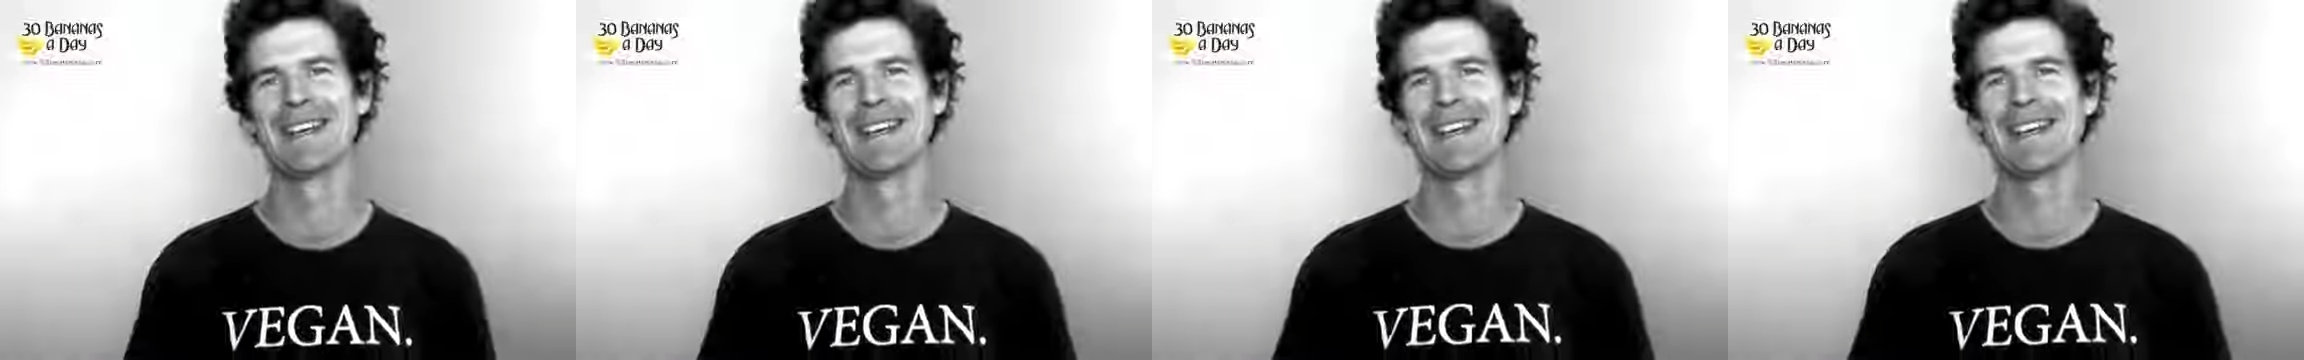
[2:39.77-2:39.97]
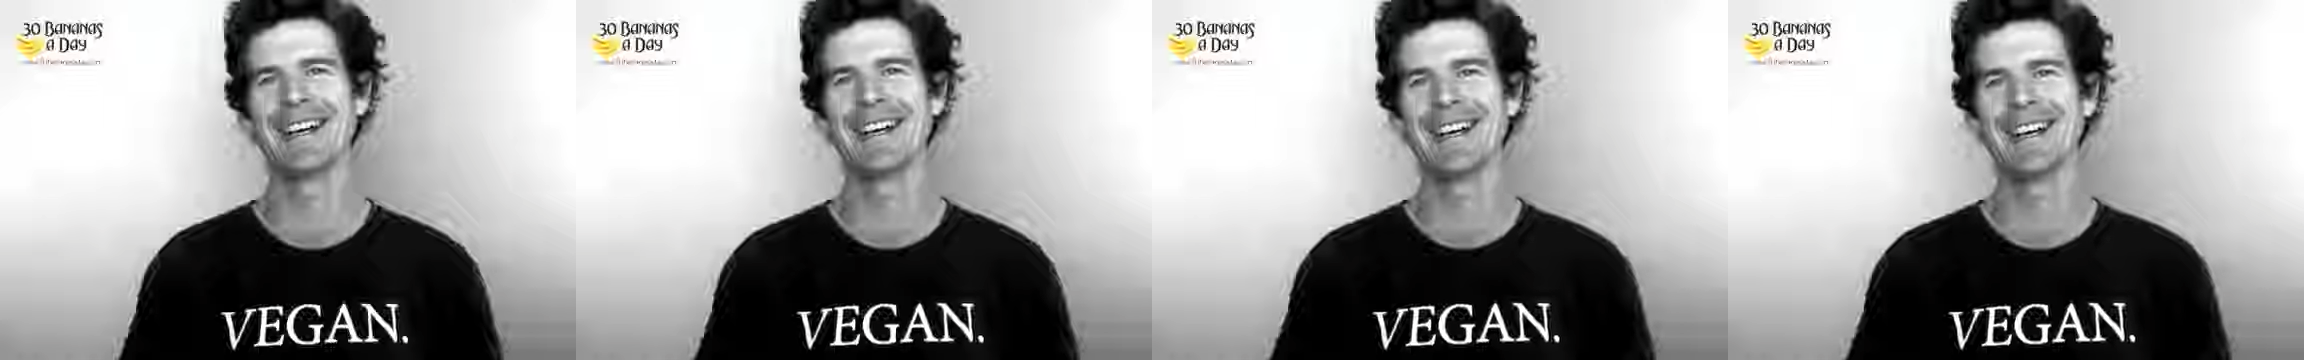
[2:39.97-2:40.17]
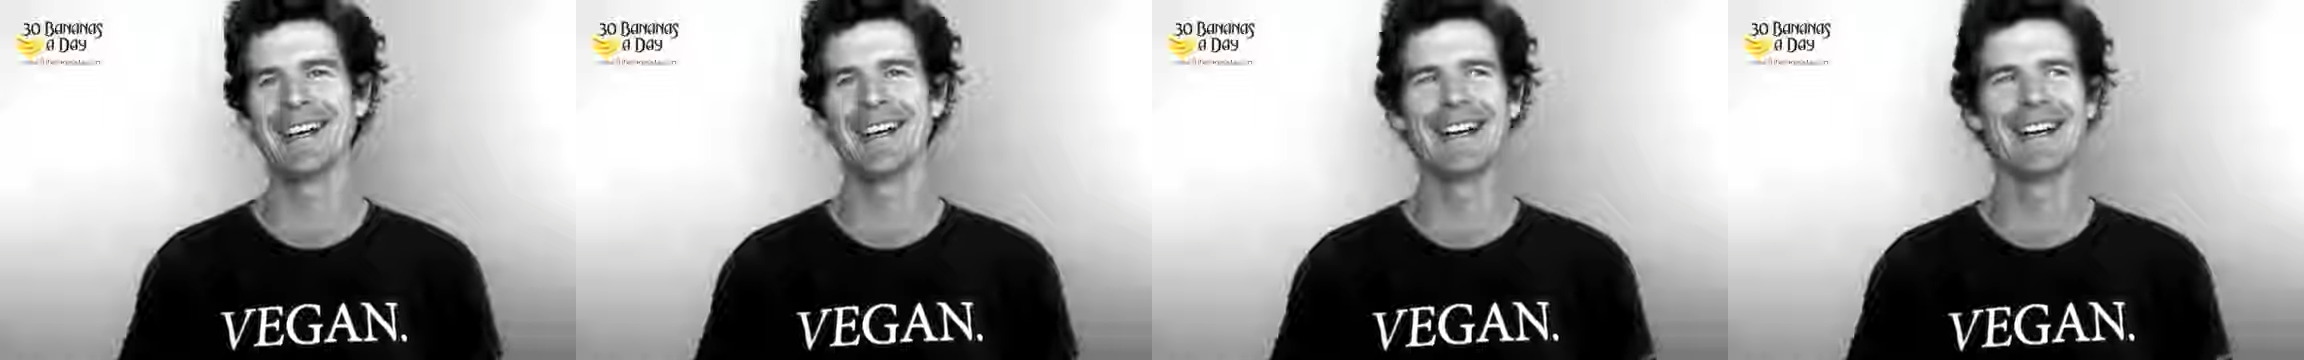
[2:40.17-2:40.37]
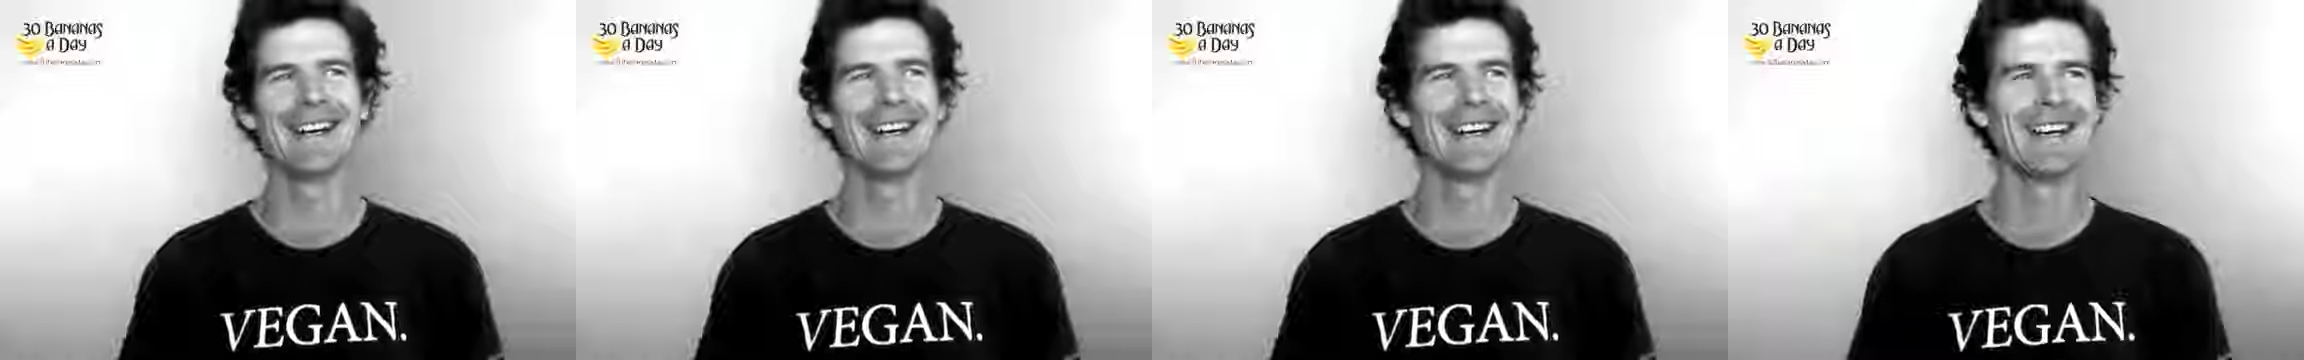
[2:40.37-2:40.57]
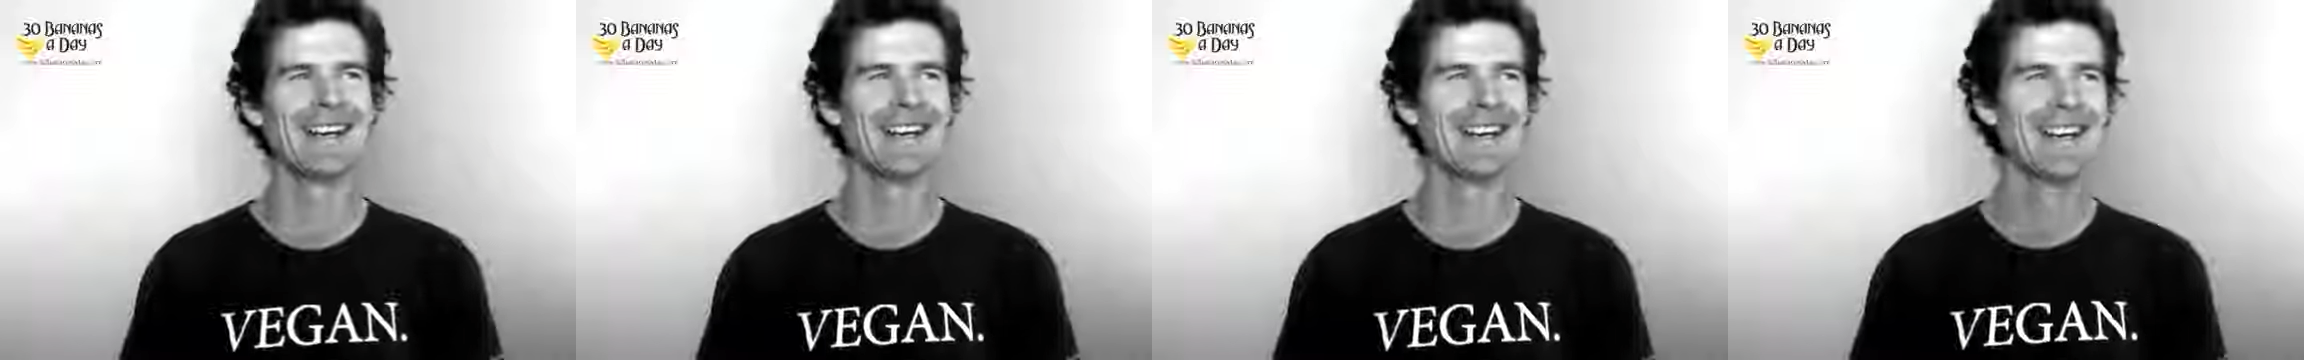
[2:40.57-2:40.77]

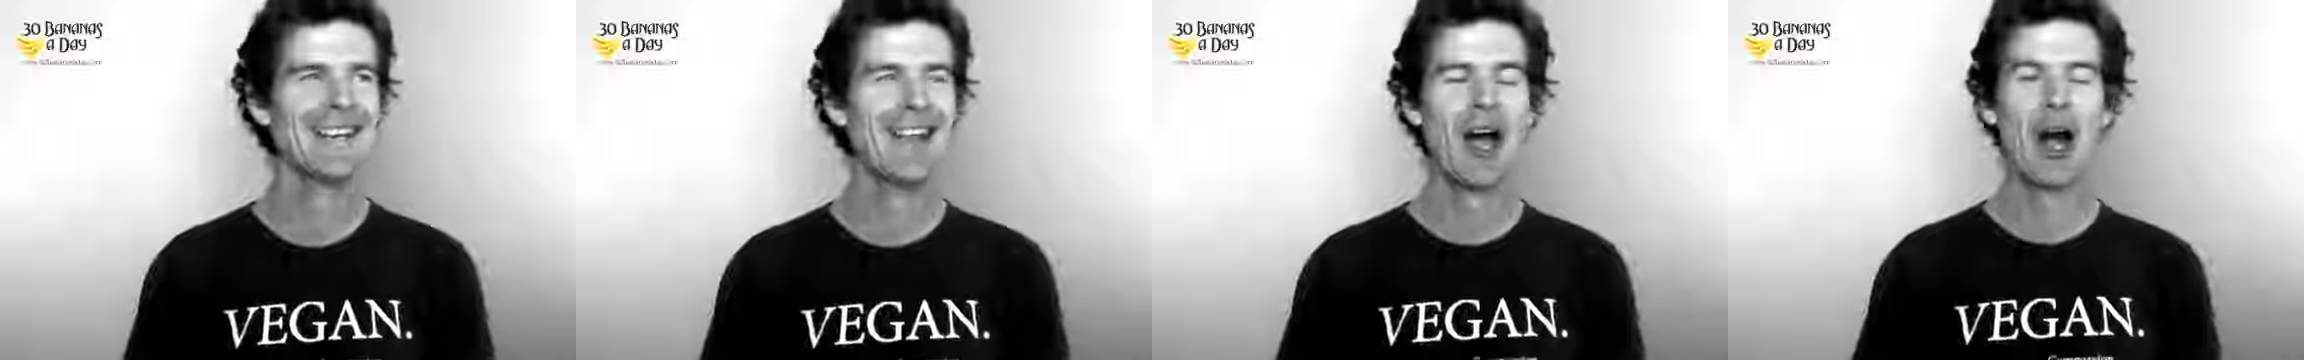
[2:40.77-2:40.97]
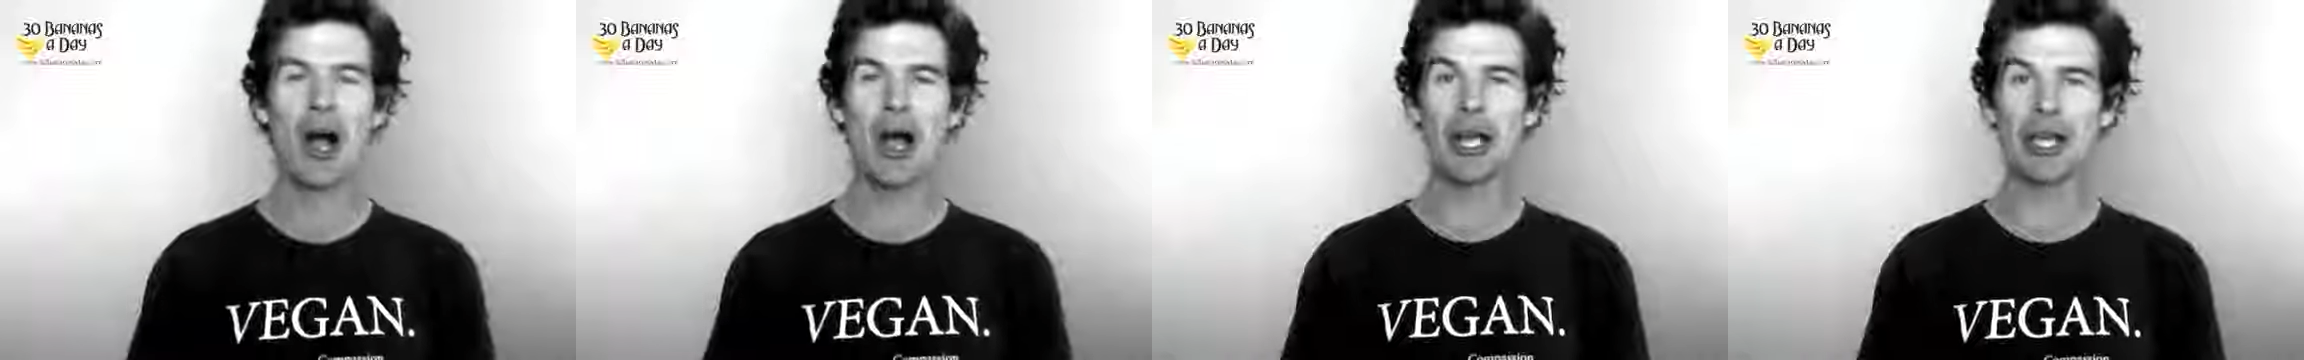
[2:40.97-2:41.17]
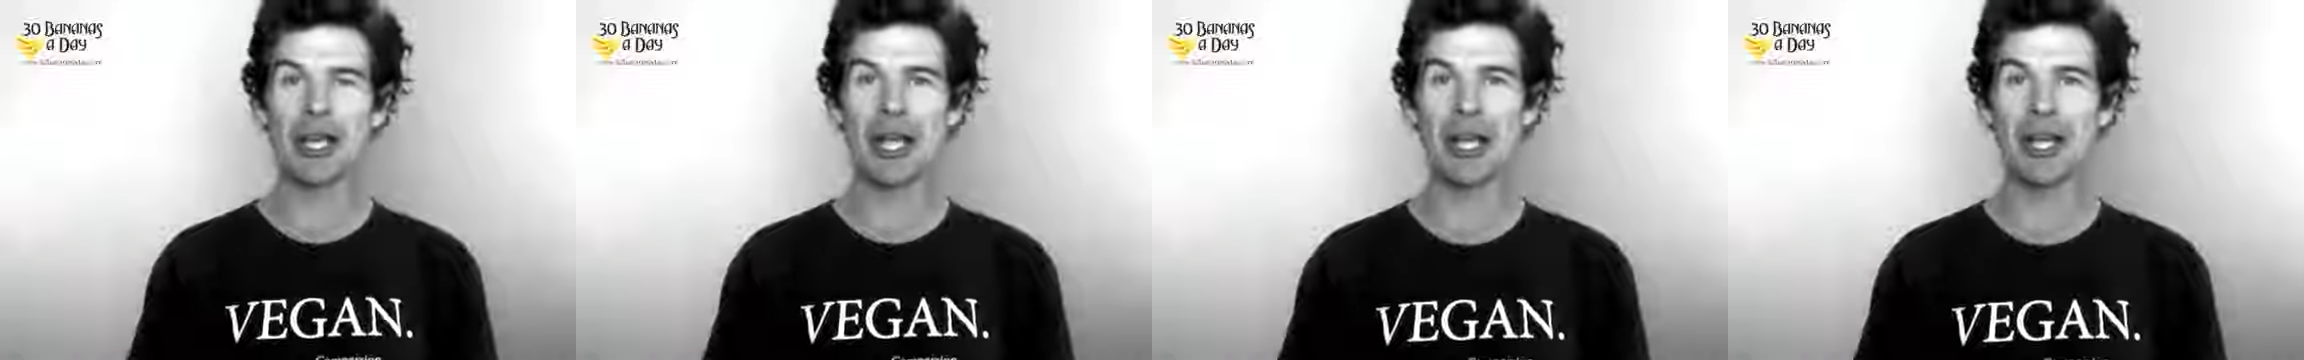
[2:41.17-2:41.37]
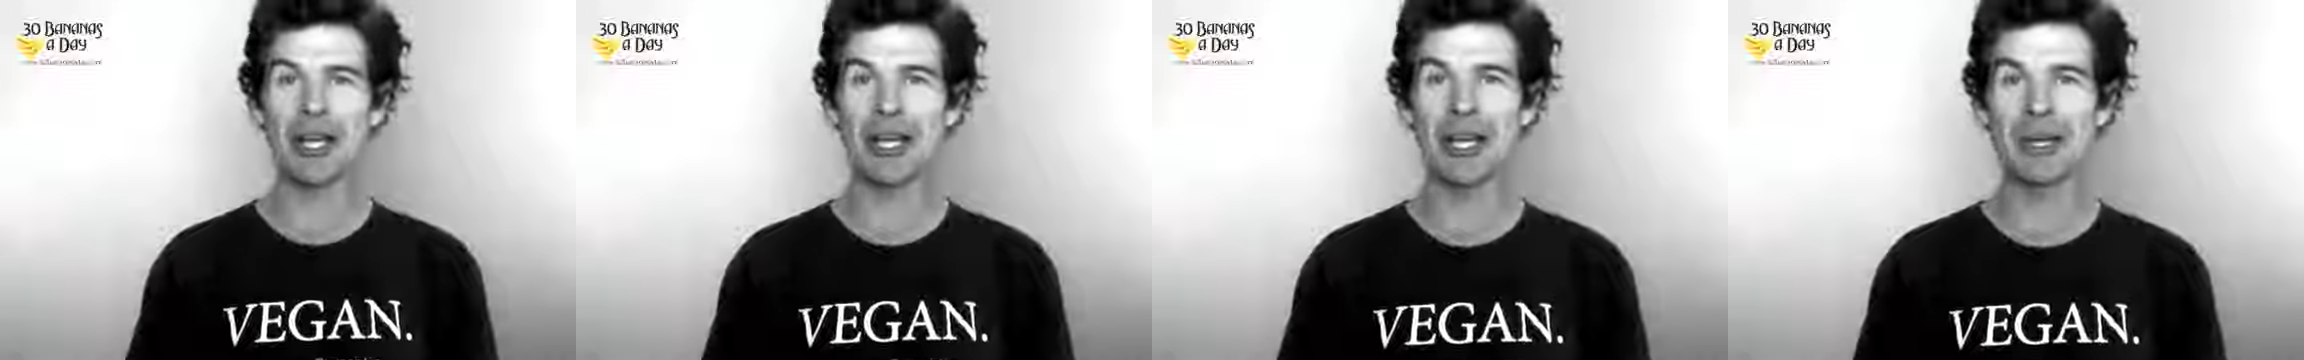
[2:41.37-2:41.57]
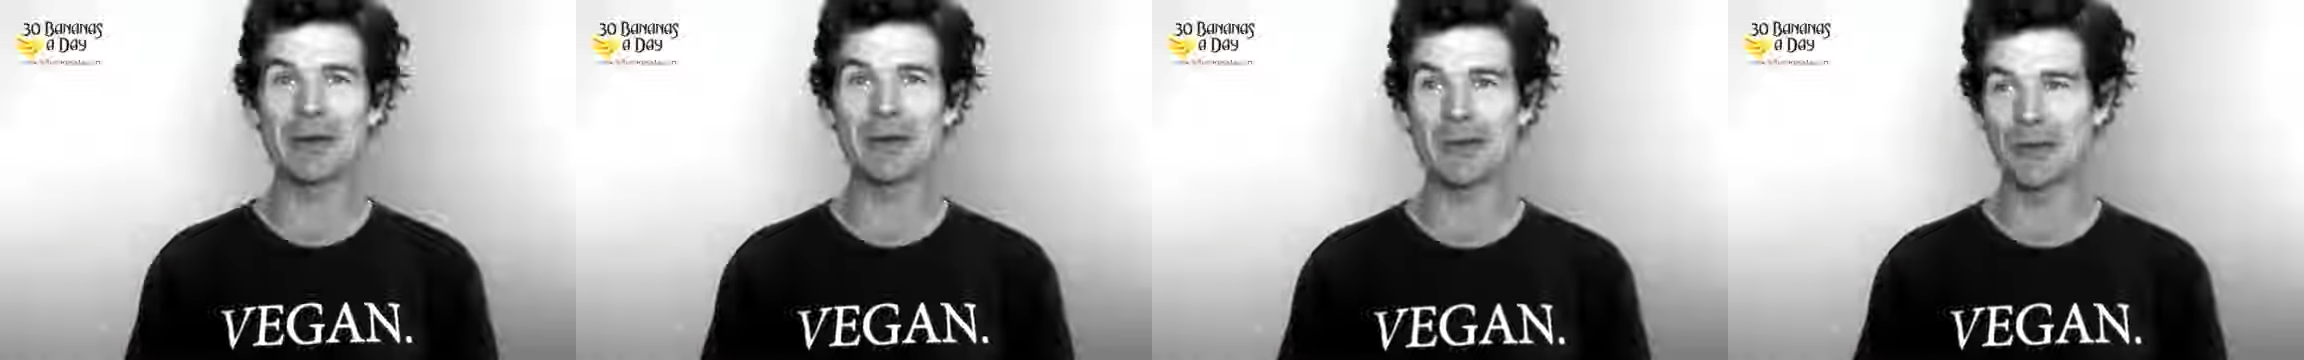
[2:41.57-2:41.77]
I can't
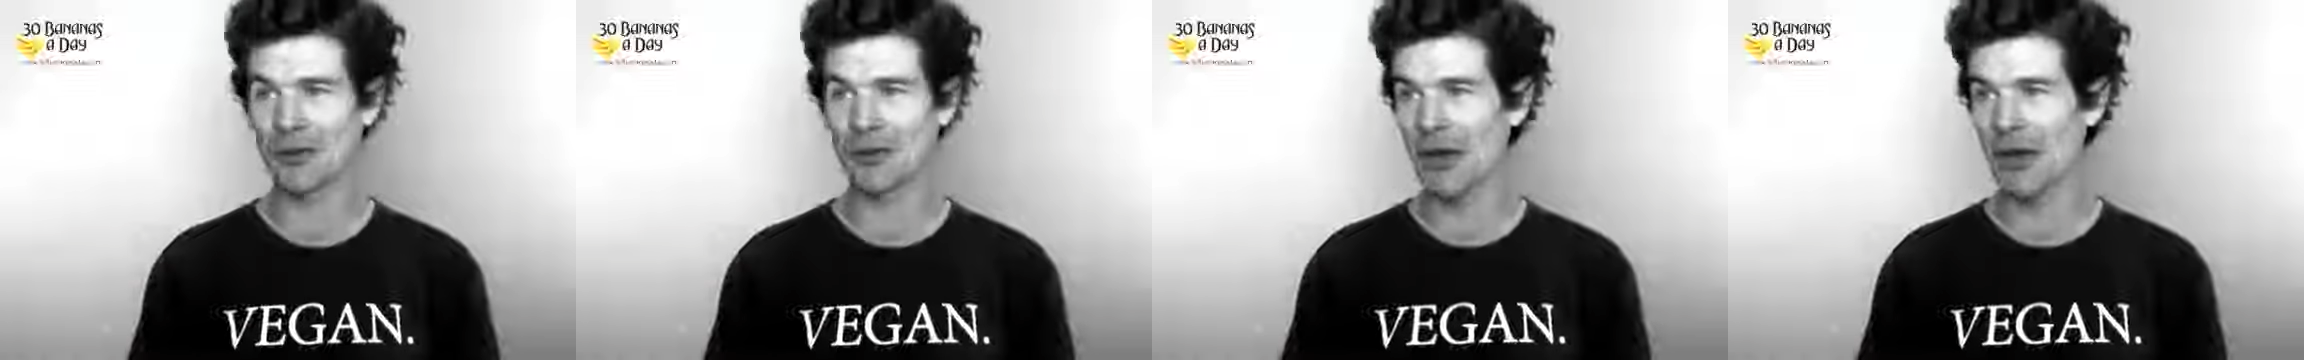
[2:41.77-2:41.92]
eat,